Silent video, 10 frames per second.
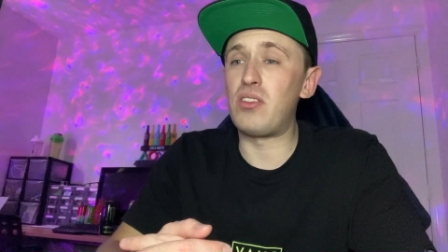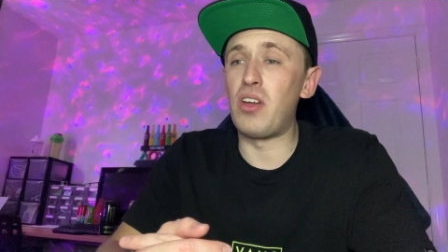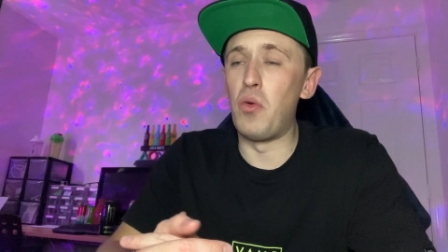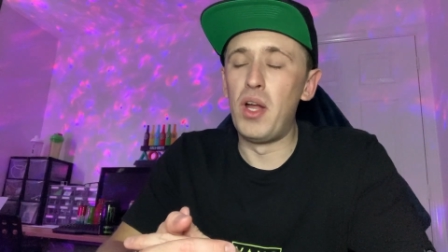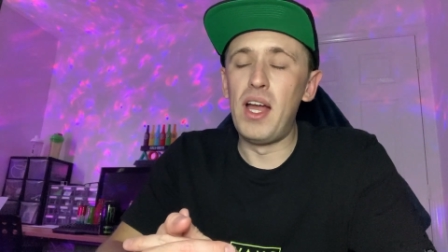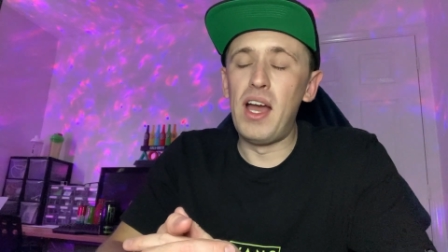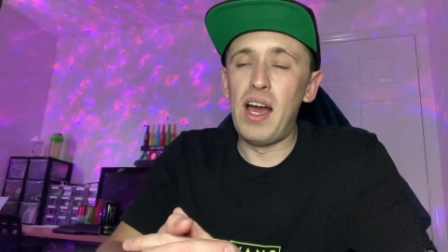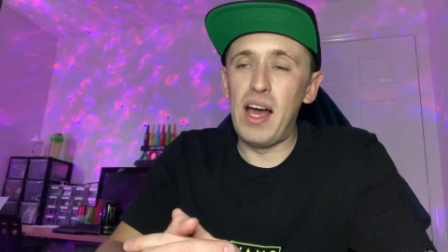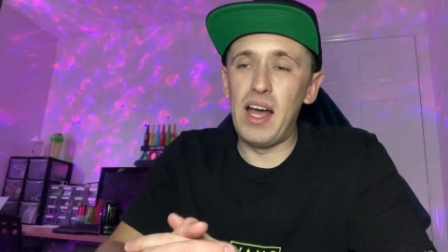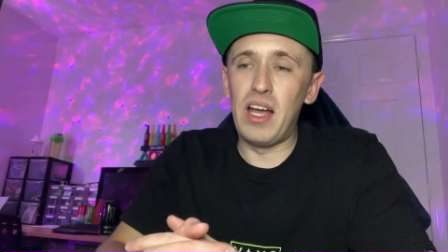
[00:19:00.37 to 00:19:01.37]
So
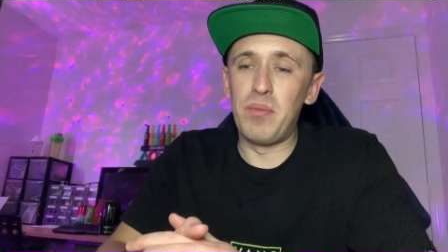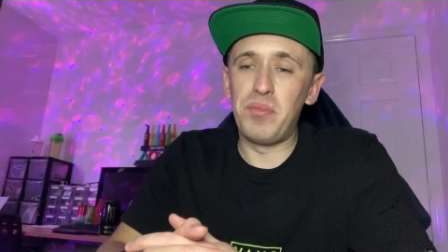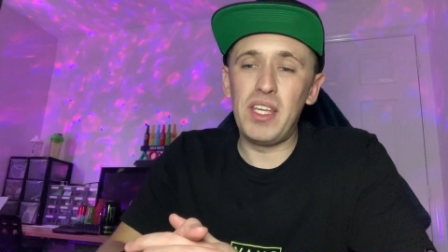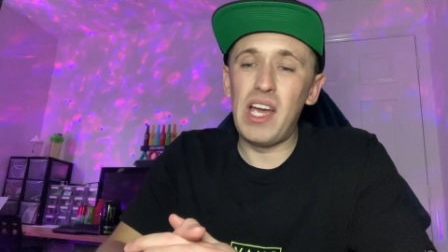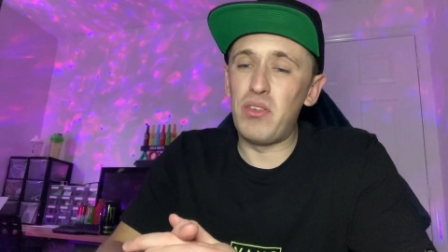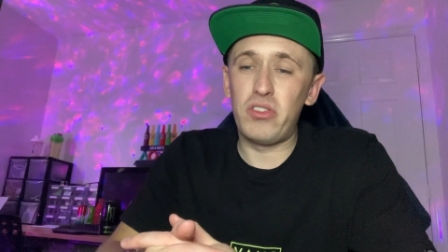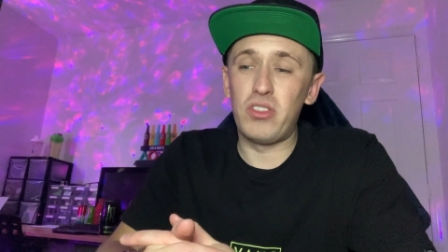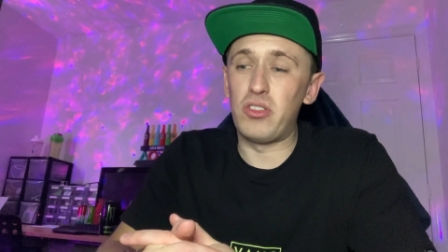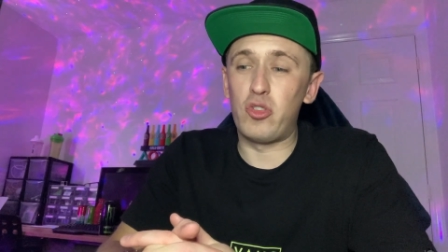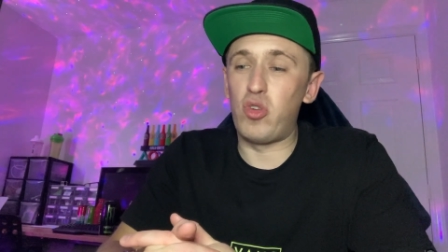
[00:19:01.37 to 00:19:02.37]
um, yeah, it's
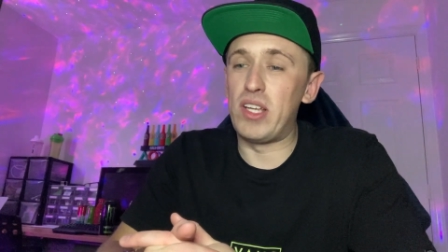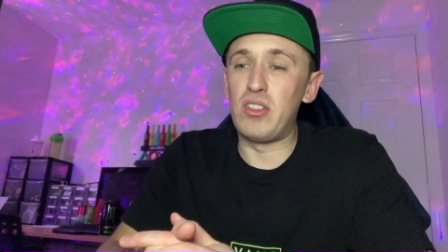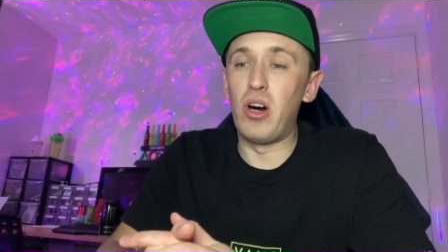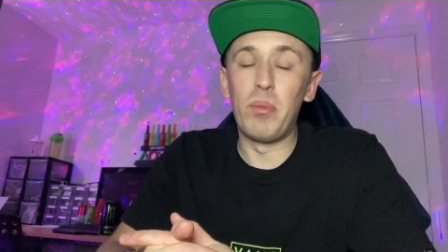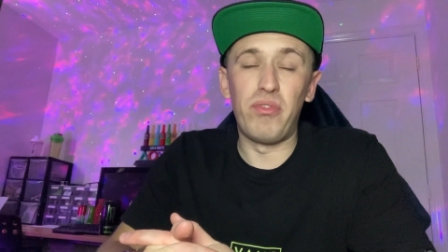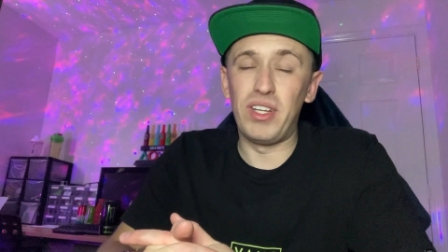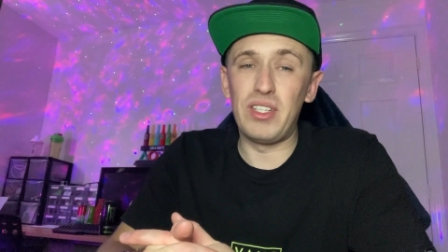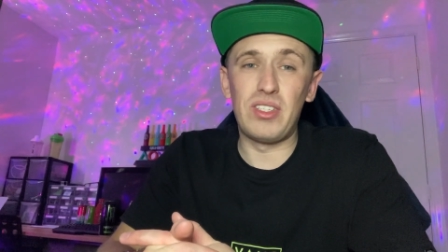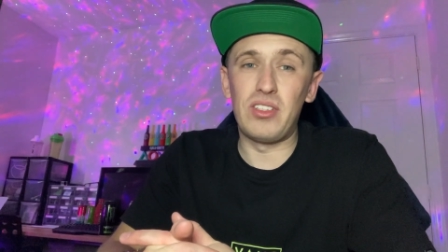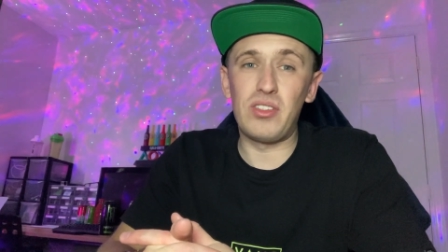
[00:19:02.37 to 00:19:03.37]
just a trend type thing, isn't it?